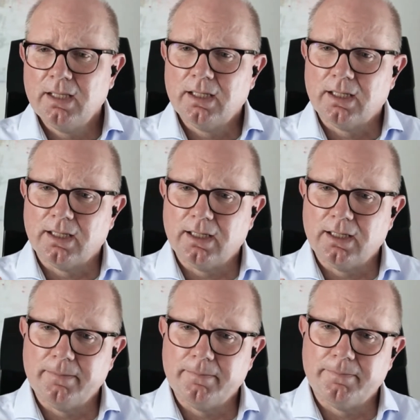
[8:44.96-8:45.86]

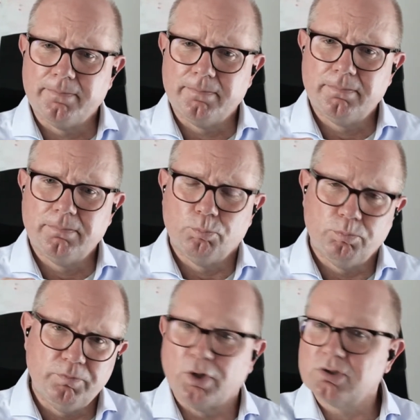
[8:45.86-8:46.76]

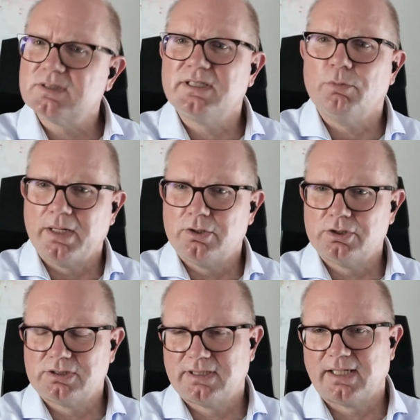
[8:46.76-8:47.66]
We also see
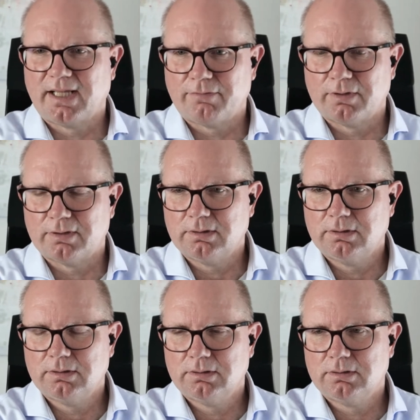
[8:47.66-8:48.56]
vendors that have a
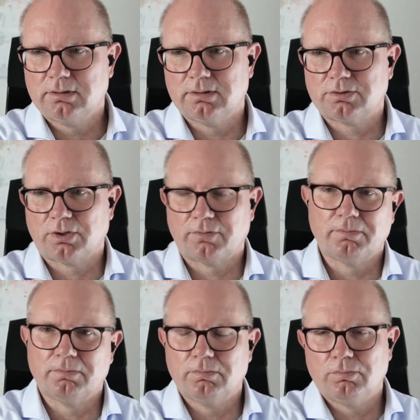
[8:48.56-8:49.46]
sort of
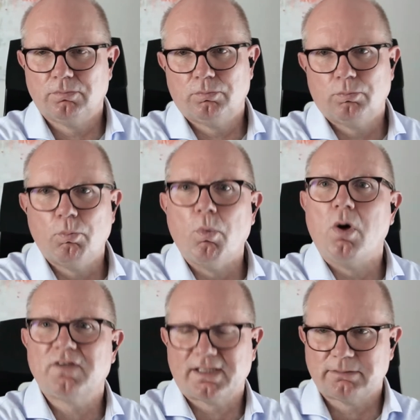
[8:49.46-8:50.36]
a more
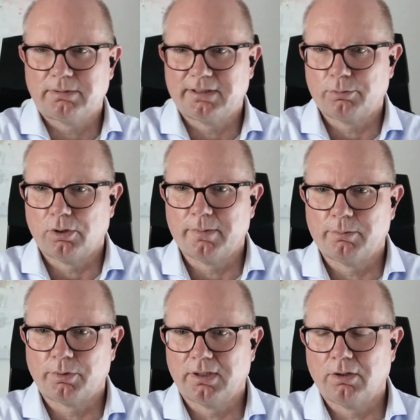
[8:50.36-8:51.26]
flexible
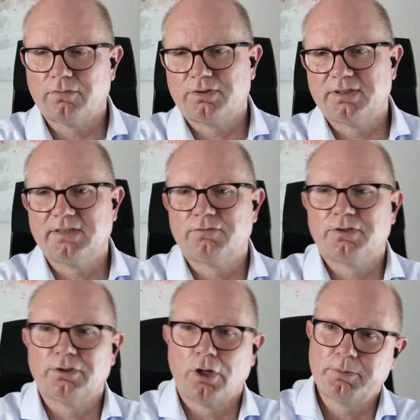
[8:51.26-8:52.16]
deployment model, offering
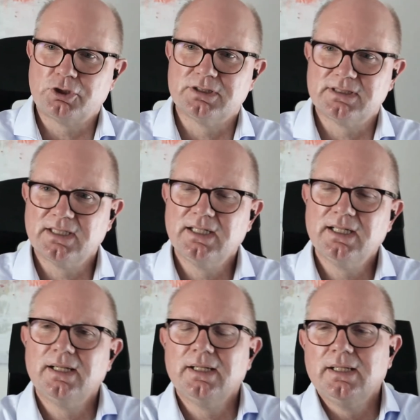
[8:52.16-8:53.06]
different options.
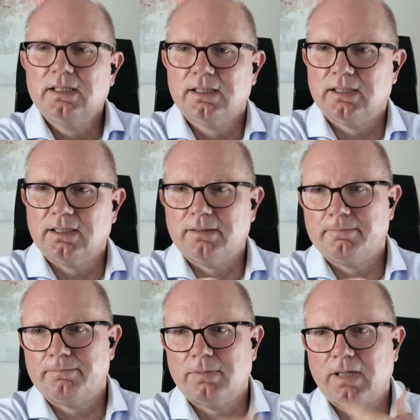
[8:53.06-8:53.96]

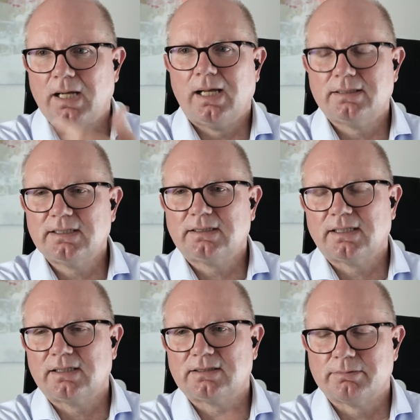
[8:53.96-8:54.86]
I think
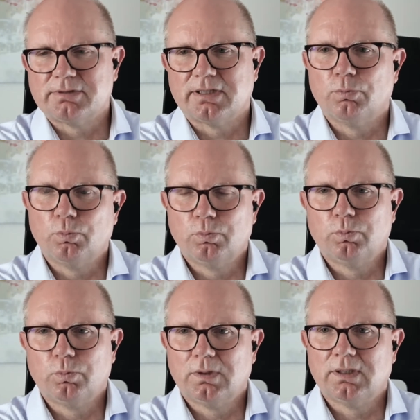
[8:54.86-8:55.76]
that is something
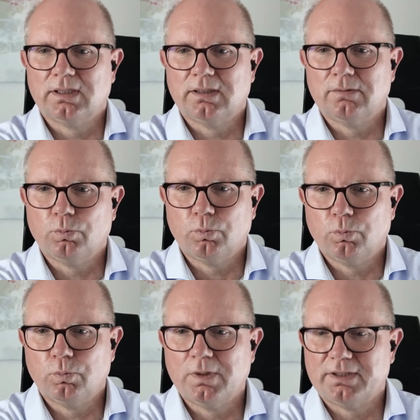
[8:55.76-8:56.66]

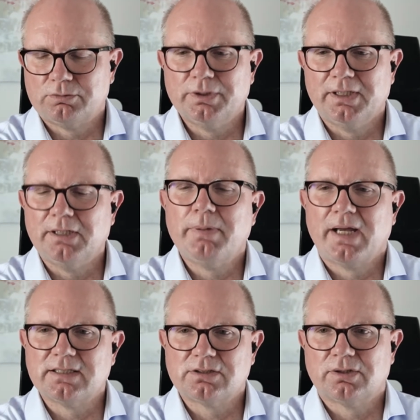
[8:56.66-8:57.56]
where it really
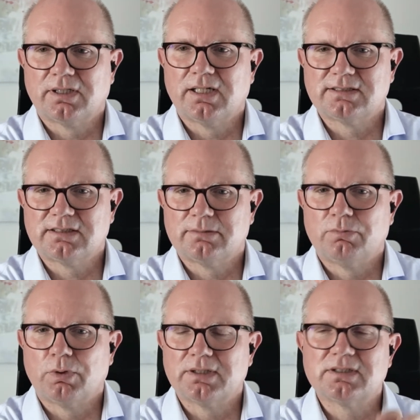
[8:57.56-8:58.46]
depends on the customer
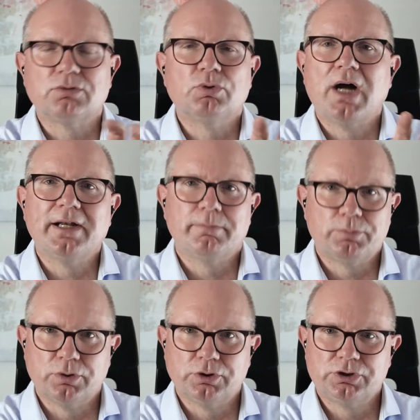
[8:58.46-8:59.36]
what is the right
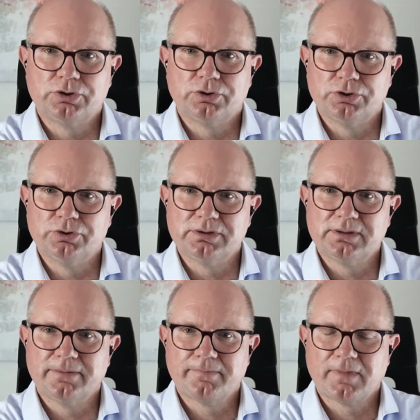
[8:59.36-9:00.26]
approach to
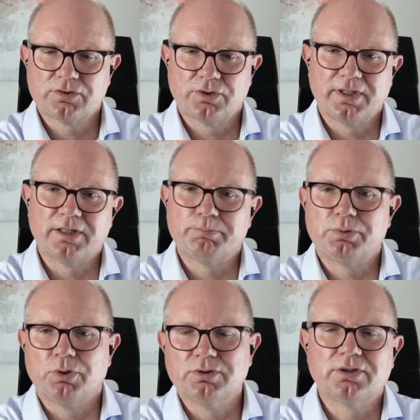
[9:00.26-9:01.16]
choose. So there are
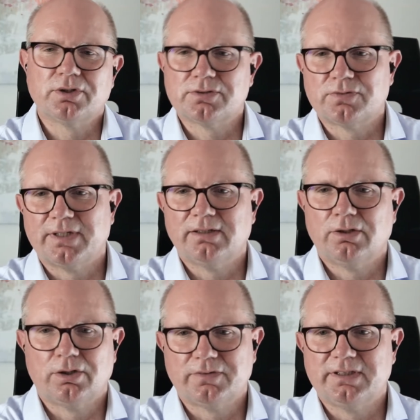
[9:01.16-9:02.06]
pros and cons for
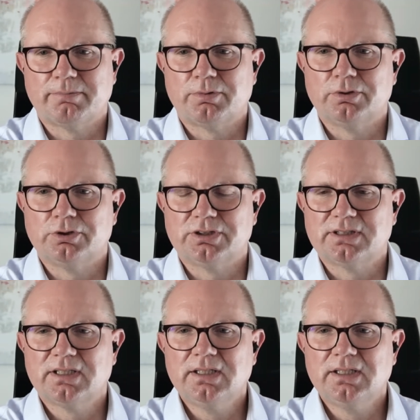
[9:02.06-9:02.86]
all of these approaches.